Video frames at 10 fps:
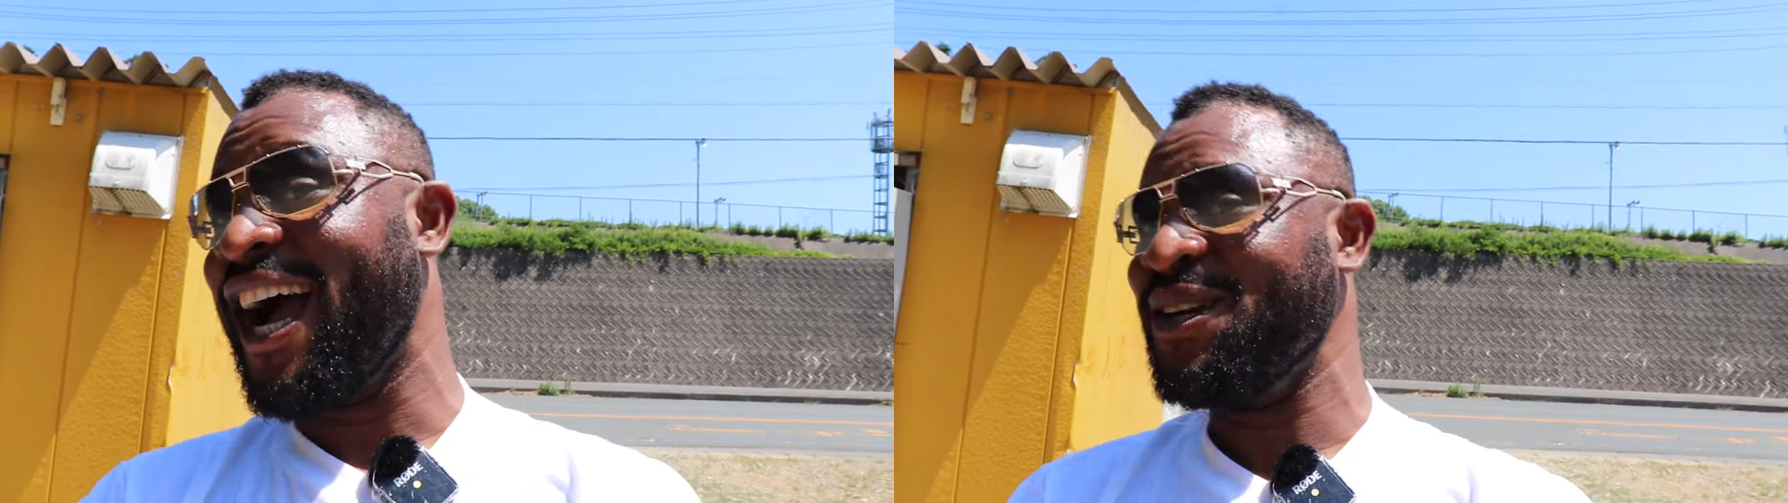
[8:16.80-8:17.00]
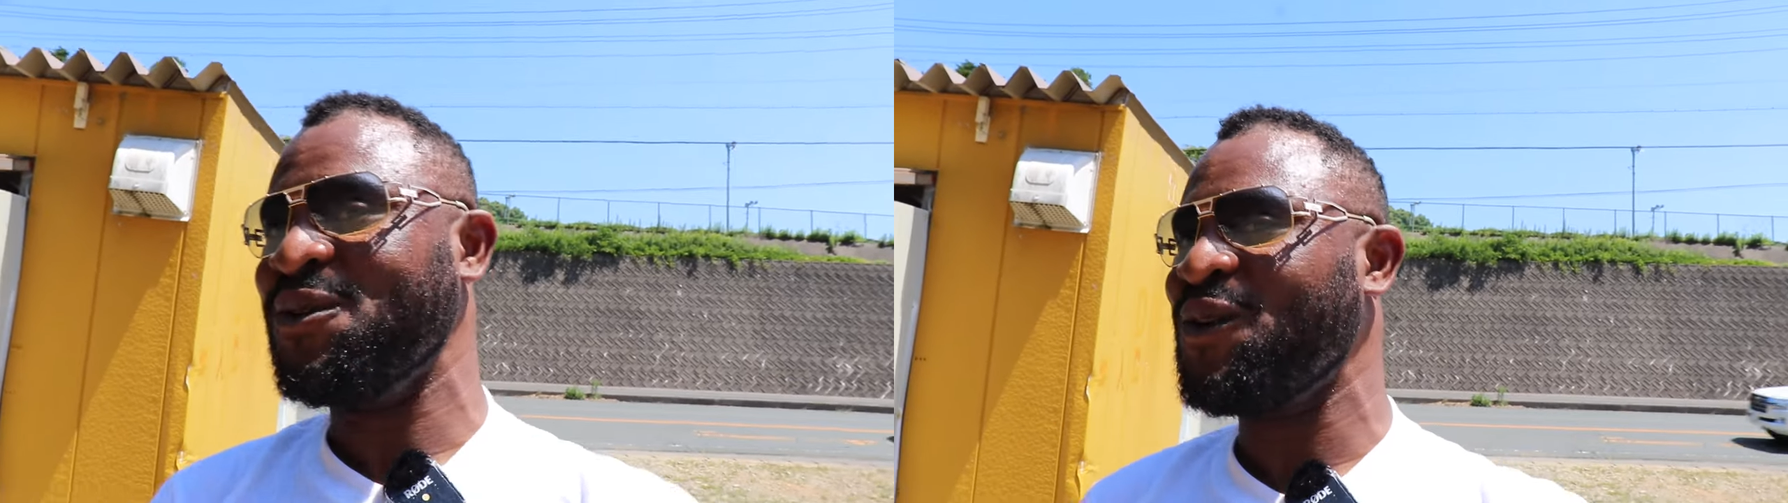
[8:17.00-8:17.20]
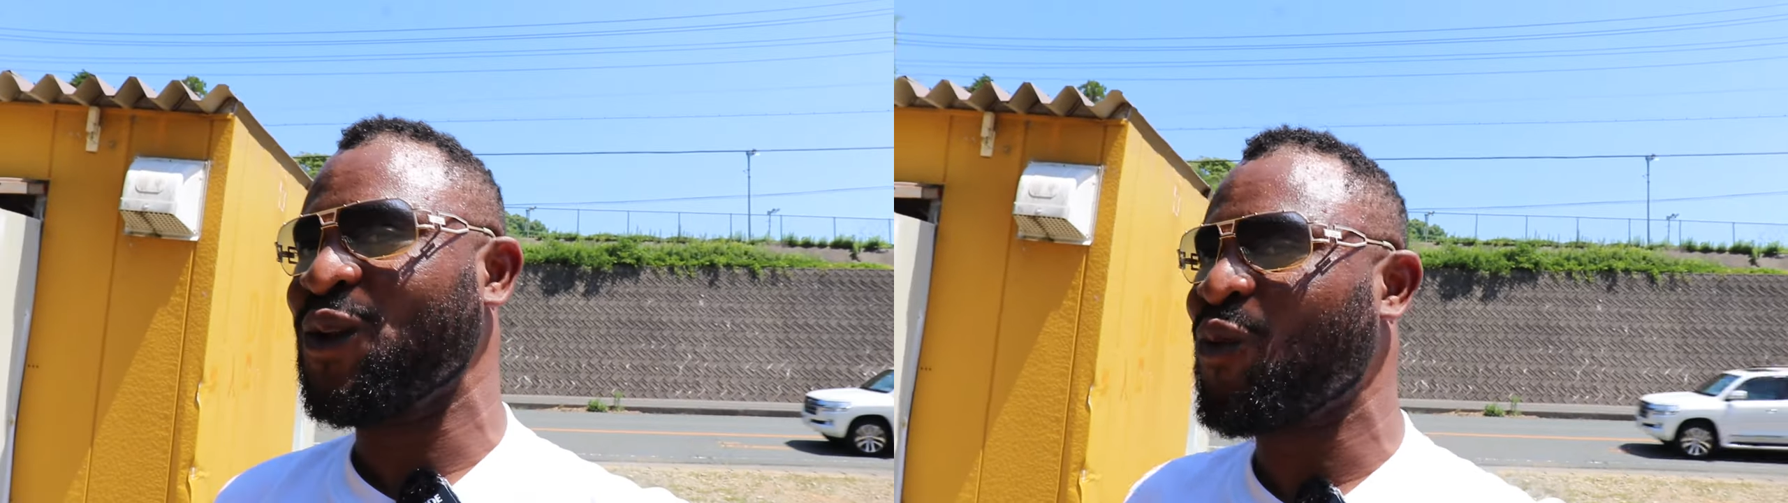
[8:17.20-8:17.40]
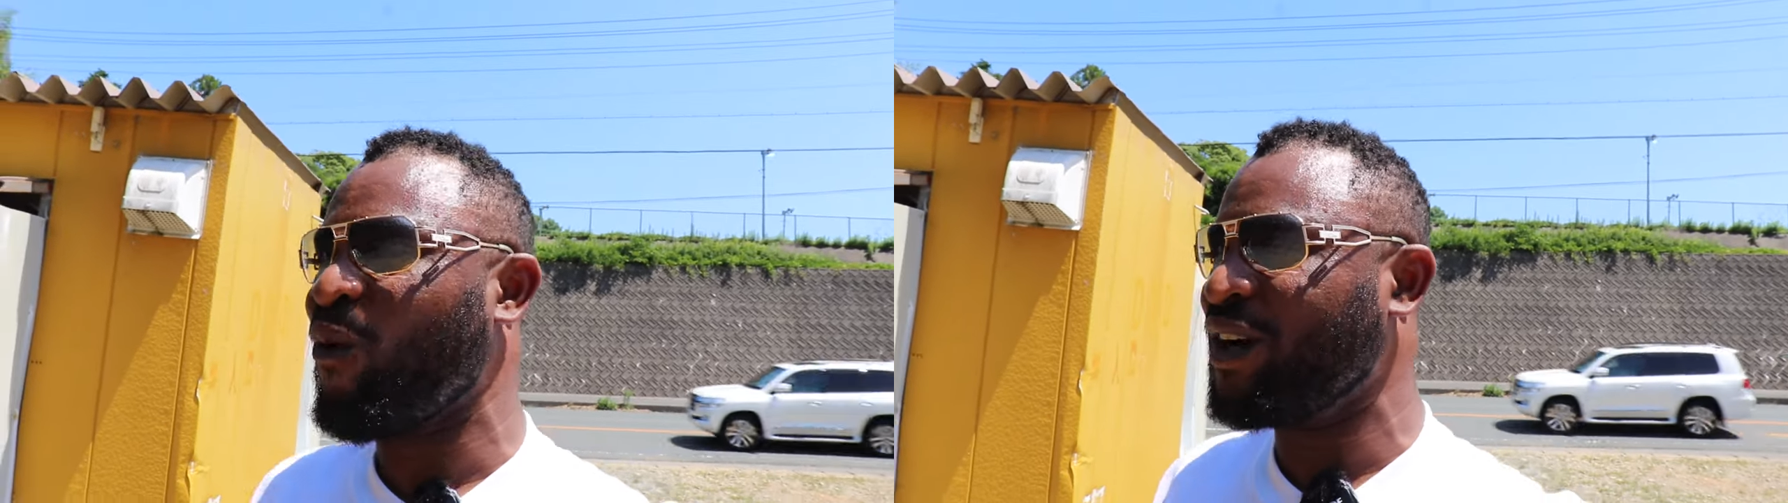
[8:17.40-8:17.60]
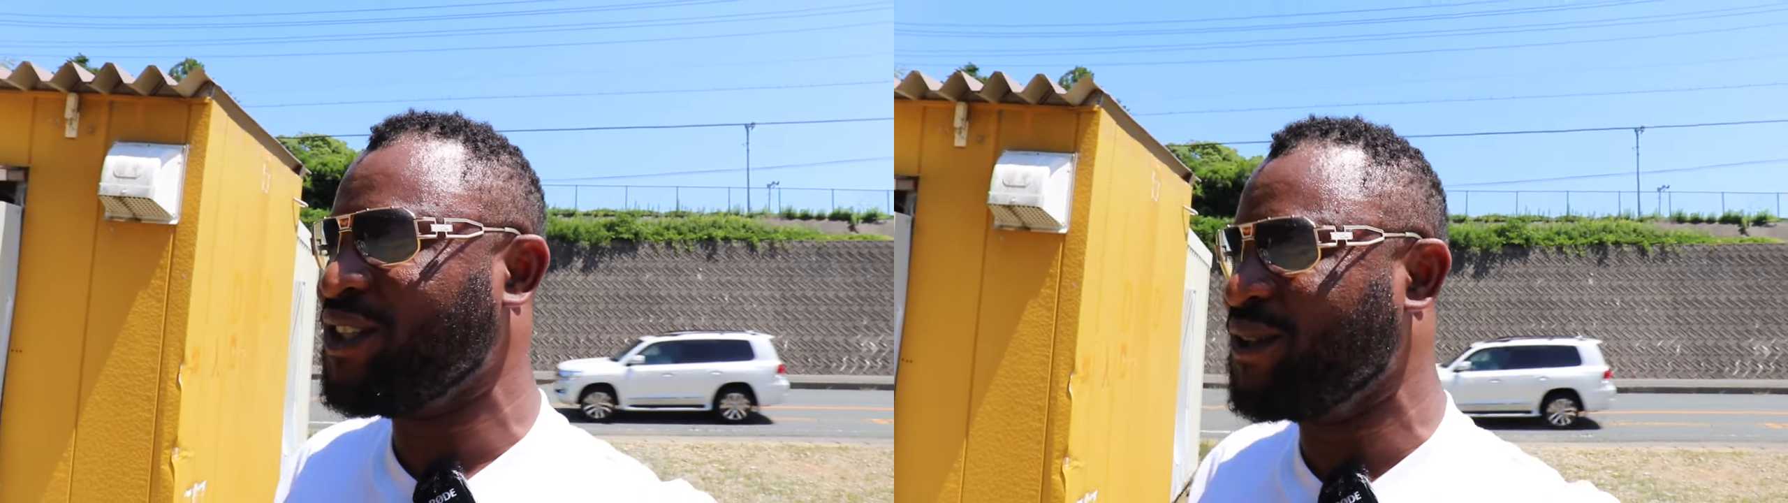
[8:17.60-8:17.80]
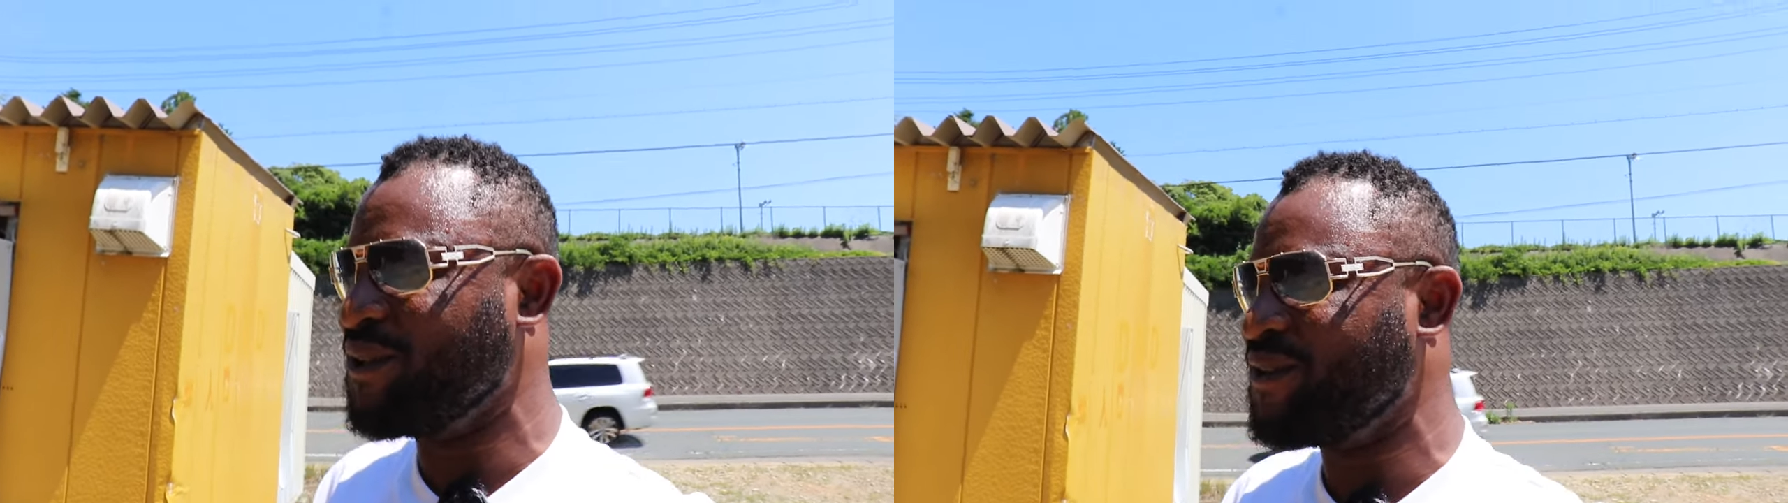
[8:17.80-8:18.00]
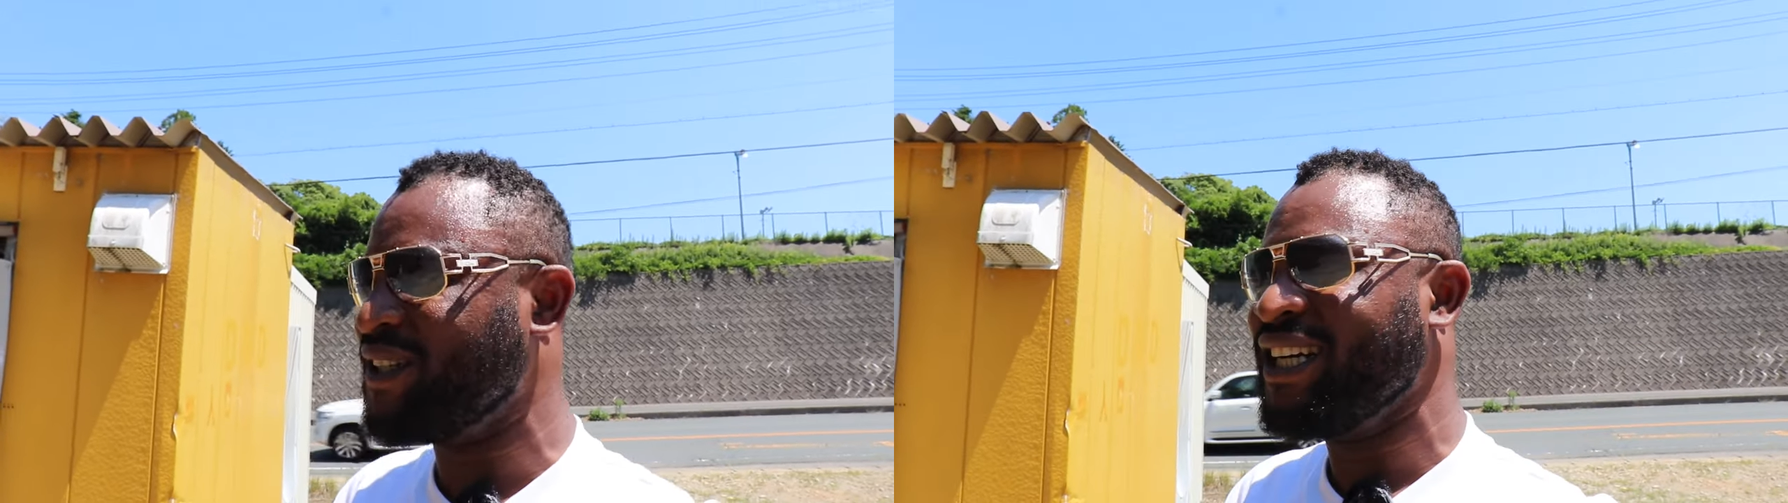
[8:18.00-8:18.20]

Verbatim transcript: i do not warn you